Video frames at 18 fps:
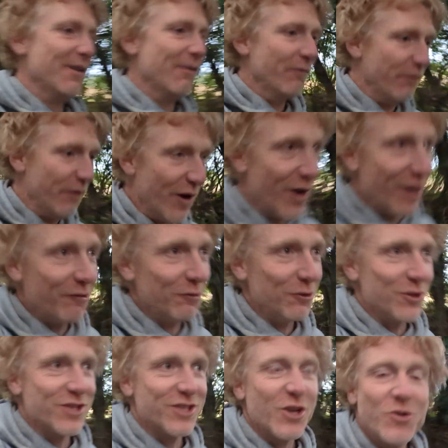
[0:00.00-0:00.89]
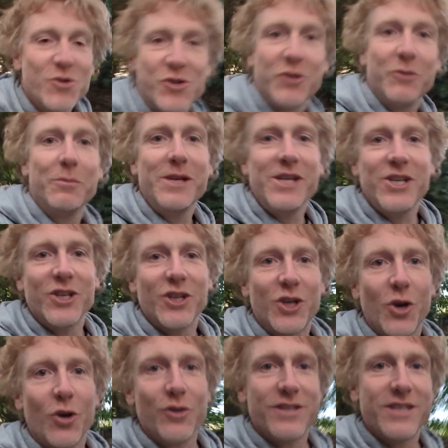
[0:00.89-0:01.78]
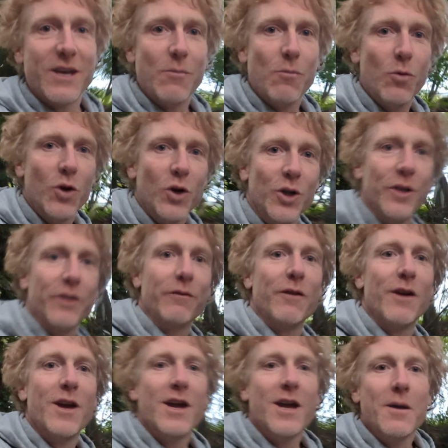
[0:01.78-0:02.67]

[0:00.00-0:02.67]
viral social media content world of